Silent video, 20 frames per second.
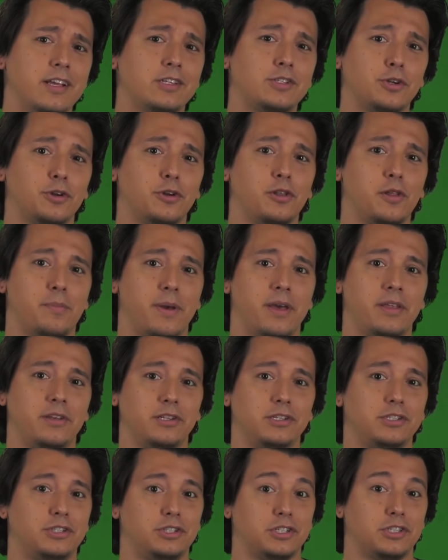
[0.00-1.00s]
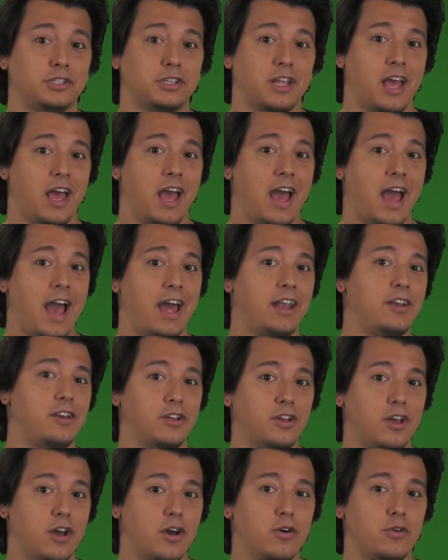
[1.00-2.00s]
external appendage just had
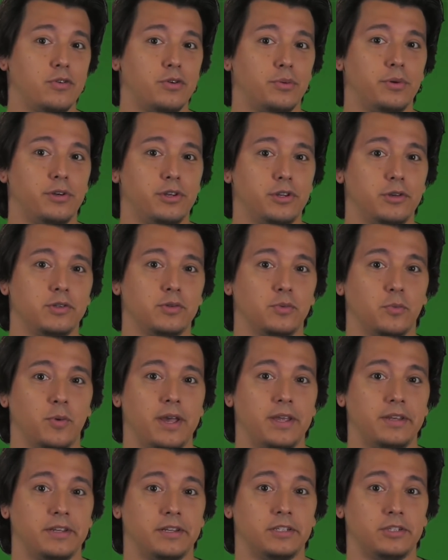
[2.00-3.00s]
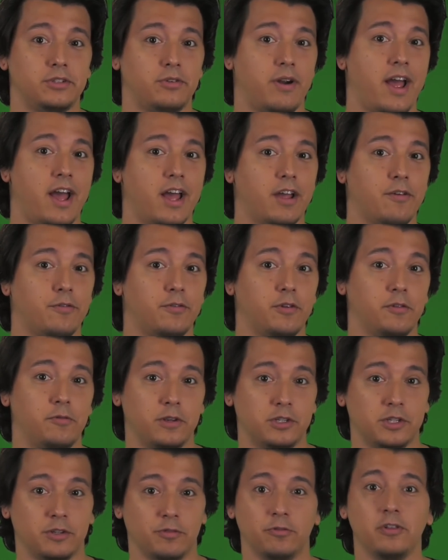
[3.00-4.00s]
to go to reduce weight and drag for
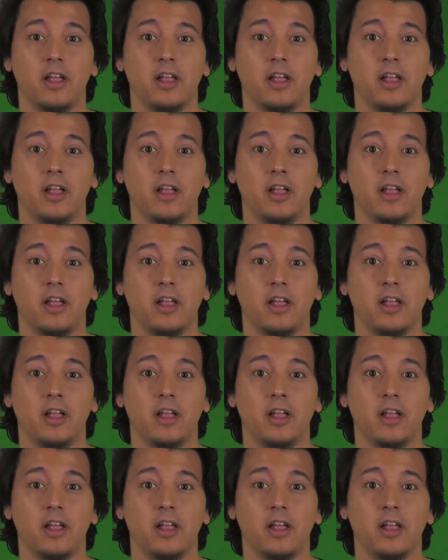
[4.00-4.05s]
efficient